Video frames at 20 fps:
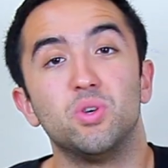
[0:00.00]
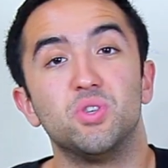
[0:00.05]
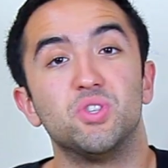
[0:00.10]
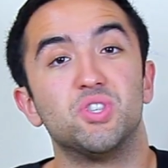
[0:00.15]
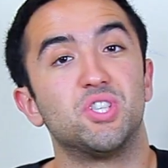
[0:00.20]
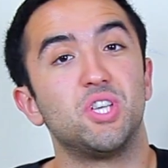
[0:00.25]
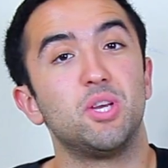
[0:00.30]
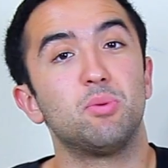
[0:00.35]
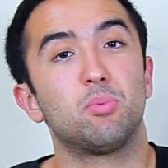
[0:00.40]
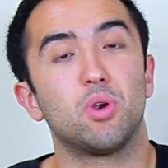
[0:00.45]

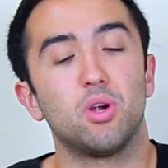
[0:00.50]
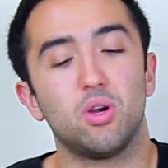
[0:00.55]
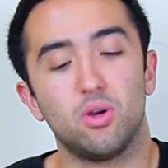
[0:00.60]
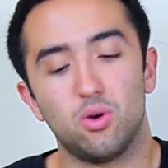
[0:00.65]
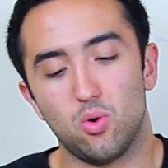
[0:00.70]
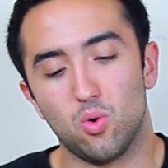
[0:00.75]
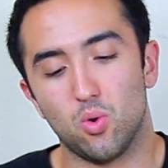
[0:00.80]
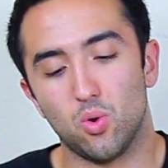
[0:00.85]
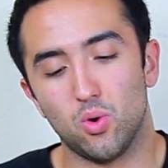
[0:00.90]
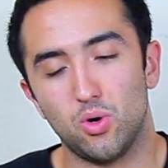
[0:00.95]
Zebra
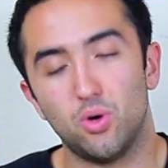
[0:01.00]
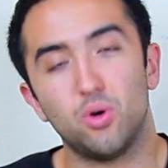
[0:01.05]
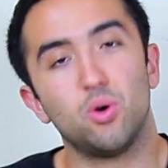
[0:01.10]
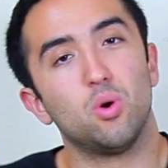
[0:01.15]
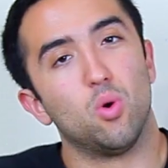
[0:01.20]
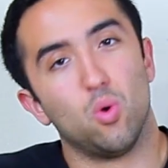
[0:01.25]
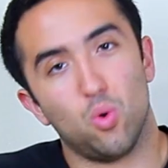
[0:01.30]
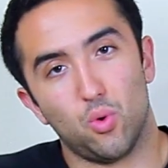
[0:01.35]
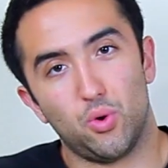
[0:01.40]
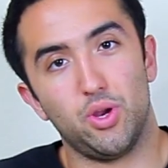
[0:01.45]

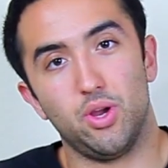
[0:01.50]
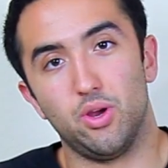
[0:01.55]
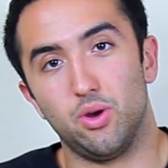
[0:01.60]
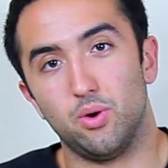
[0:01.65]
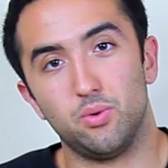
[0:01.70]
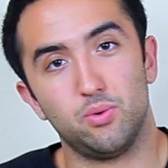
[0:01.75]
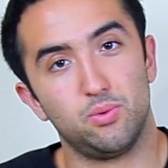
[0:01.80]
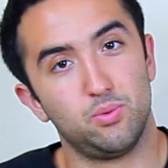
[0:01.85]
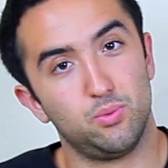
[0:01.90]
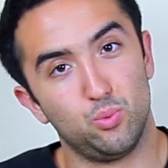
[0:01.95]
or Oreo,